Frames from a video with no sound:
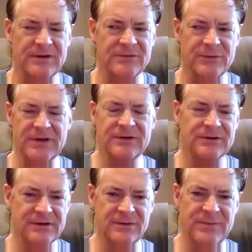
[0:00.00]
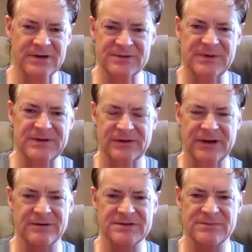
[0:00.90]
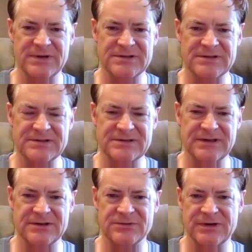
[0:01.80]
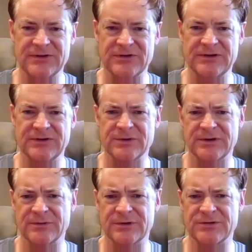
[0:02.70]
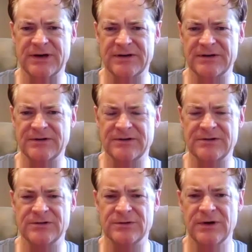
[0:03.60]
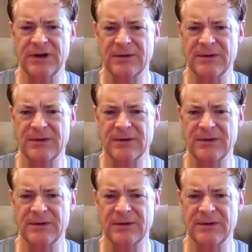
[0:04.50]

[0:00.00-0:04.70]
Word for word: if we can learn to better speak the language of business and translate the work that we're trying to do